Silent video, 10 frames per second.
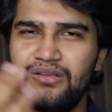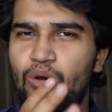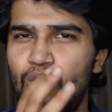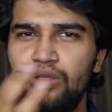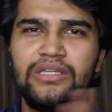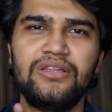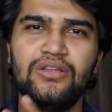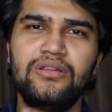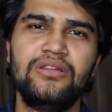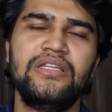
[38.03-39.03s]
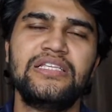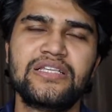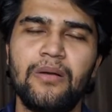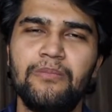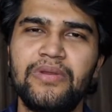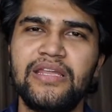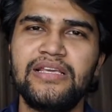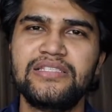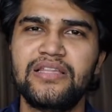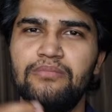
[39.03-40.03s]
all these
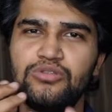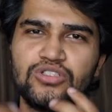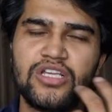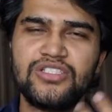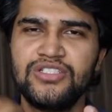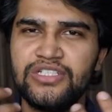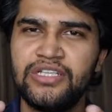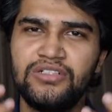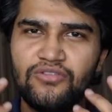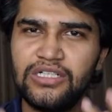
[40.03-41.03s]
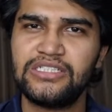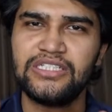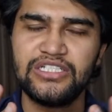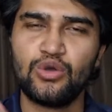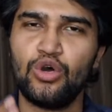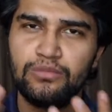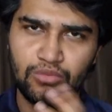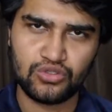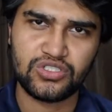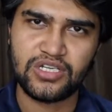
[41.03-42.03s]
companies, the process engineer works is
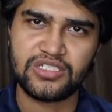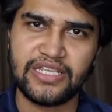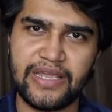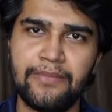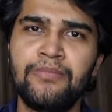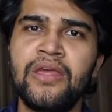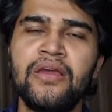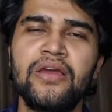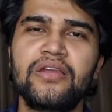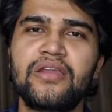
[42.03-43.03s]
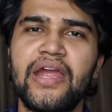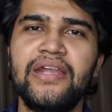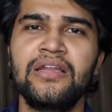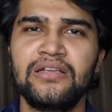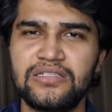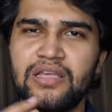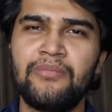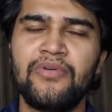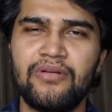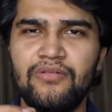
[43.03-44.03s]
almost same, right?
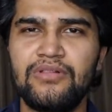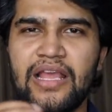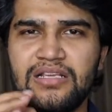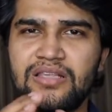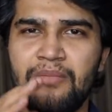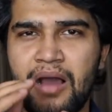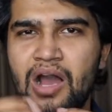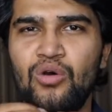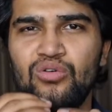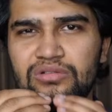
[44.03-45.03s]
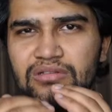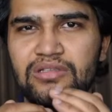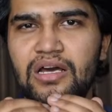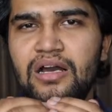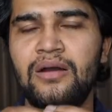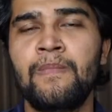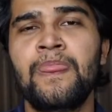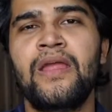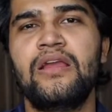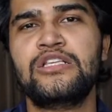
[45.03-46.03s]
Somehow the
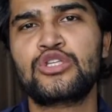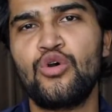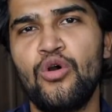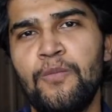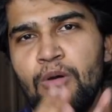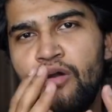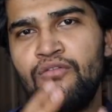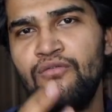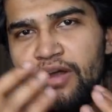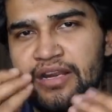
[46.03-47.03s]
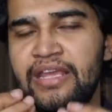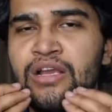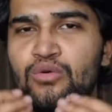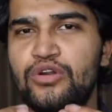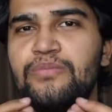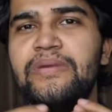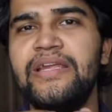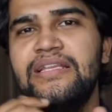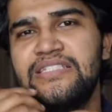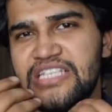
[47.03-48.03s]
scope of working could
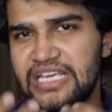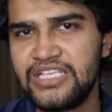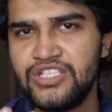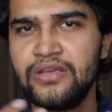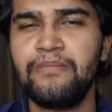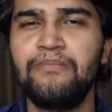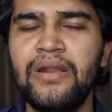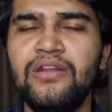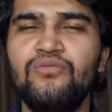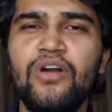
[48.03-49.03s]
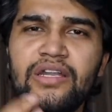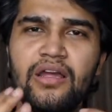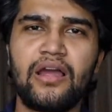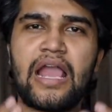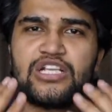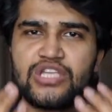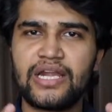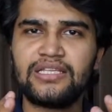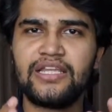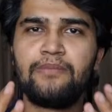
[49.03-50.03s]
be changed, but what
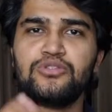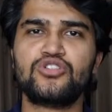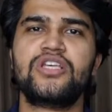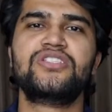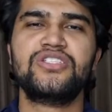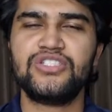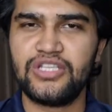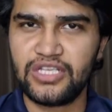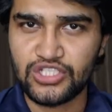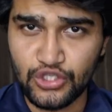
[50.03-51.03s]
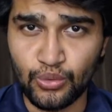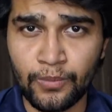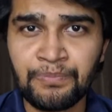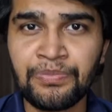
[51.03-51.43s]
exactly a process engineers do?